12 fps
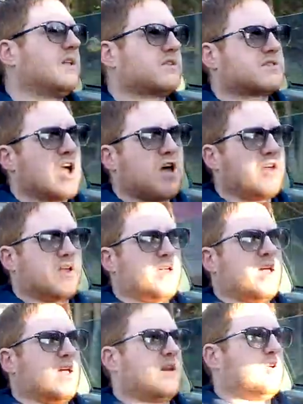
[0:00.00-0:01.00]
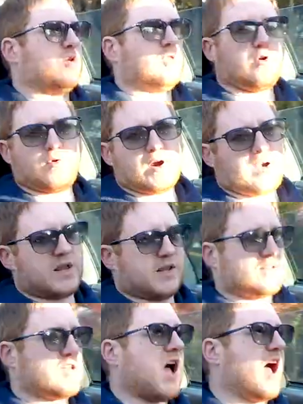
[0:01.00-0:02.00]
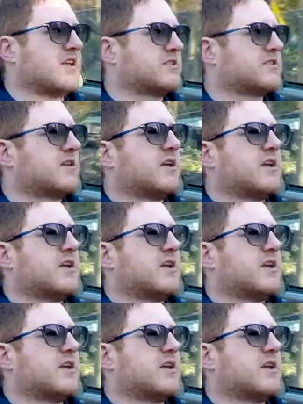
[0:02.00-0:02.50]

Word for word: installing a new Larini exhaust.